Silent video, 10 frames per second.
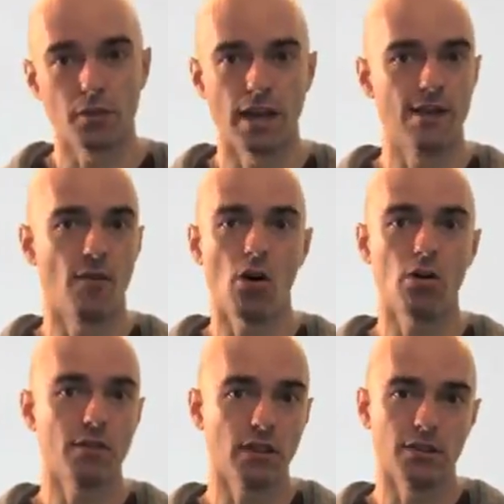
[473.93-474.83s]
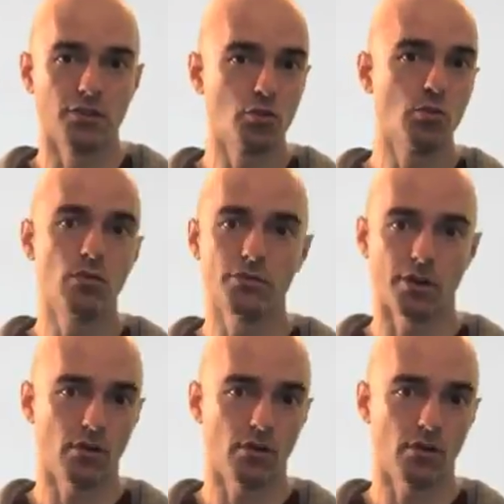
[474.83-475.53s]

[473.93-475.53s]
you can have all the tools,